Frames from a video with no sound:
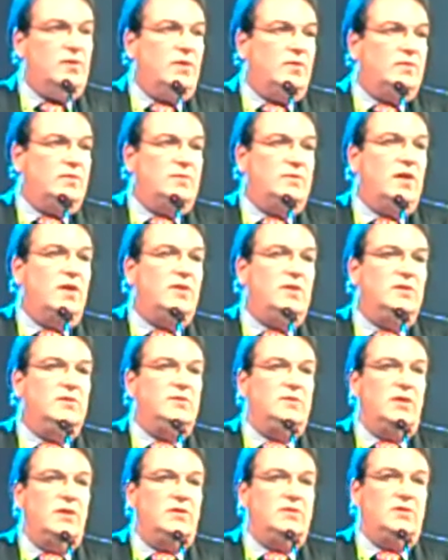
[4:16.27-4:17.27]
that
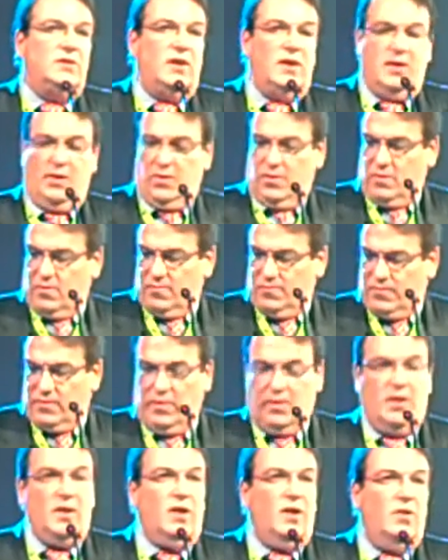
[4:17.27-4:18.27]
takes care of
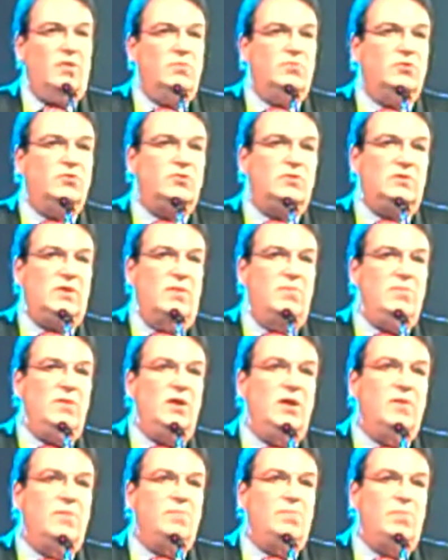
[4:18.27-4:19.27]
almost 10
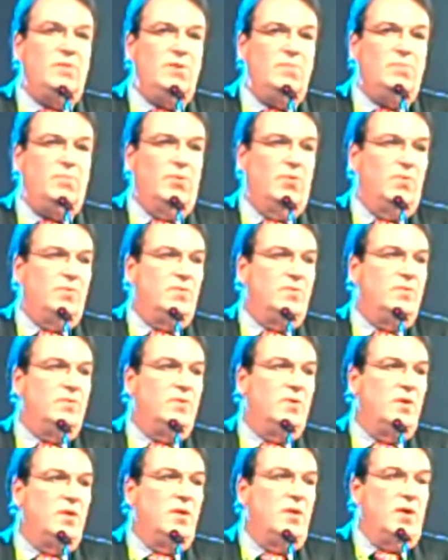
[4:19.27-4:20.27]
million people
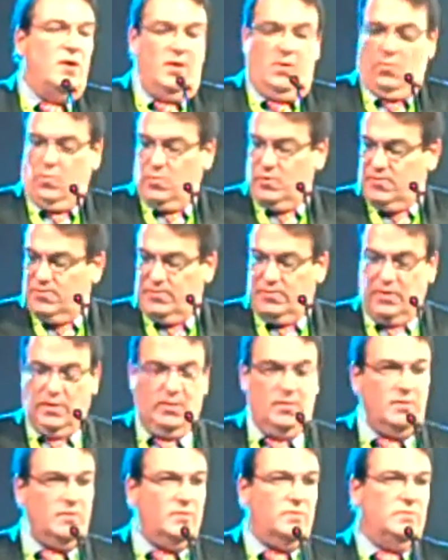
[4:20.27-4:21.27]
with
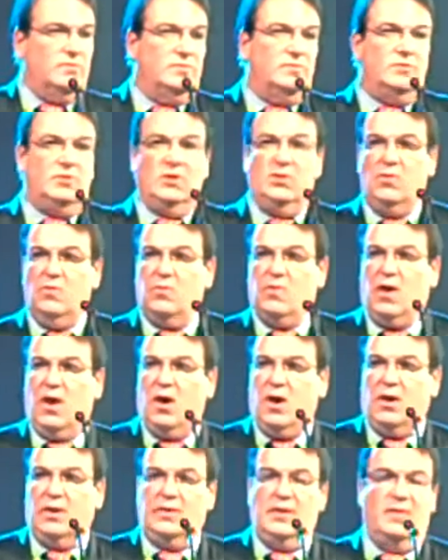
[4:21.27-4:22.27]
the single
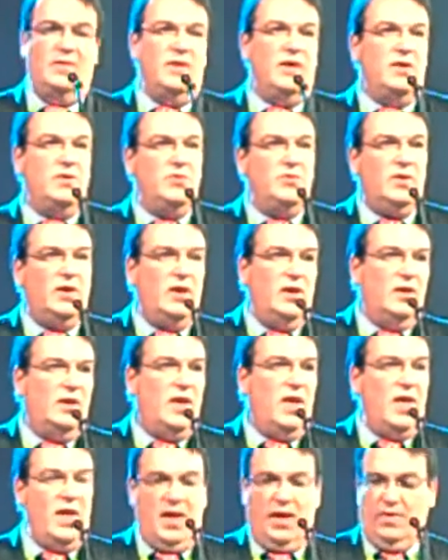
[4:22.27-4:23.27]
card, and then you can
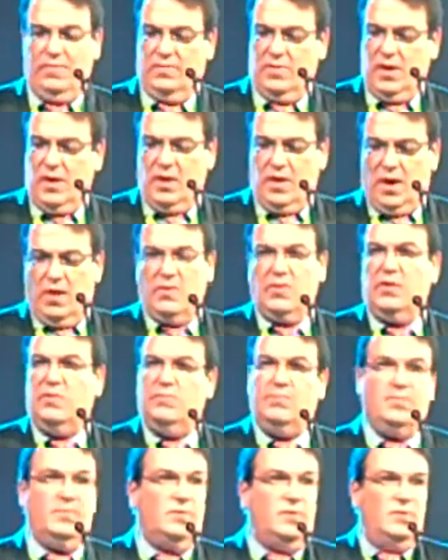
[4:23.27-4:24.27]
have,
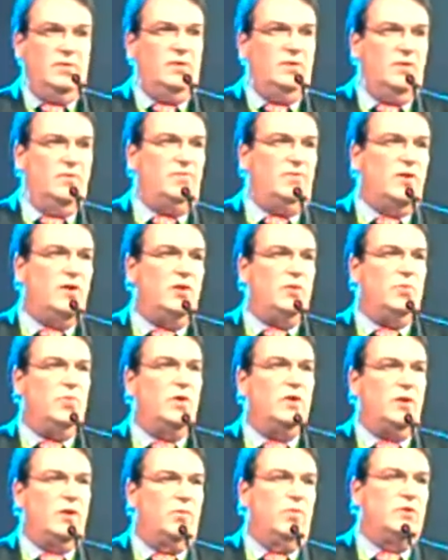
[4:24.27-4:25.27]
if
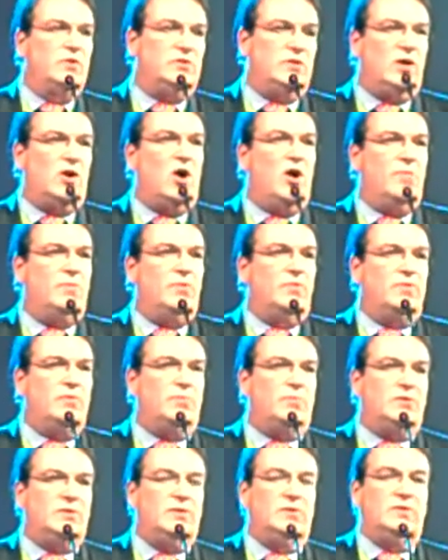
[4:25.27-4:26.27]
anyone wants a copy of
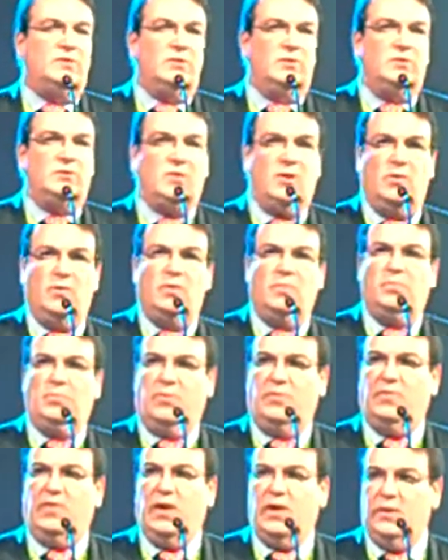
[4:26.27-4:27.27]
the presentation, I will
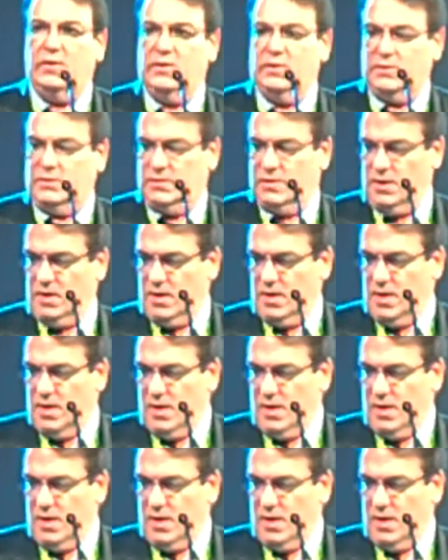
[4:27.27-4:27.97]
provide this.